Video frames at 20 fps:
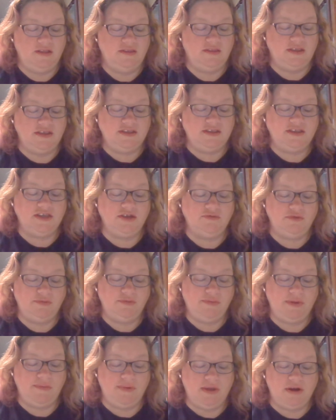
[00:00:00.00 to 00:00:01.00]
This year
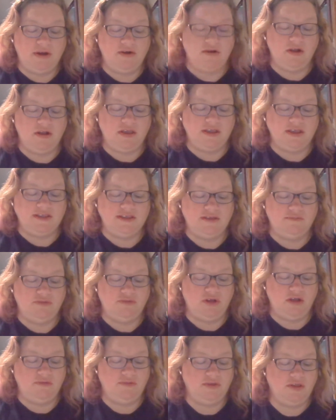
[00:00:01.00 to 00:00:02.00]
would be better, Augie, said
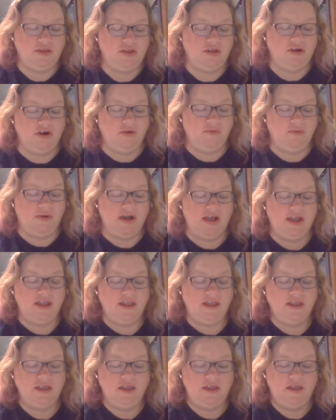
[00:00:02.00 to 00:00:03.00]
Mom. You know why?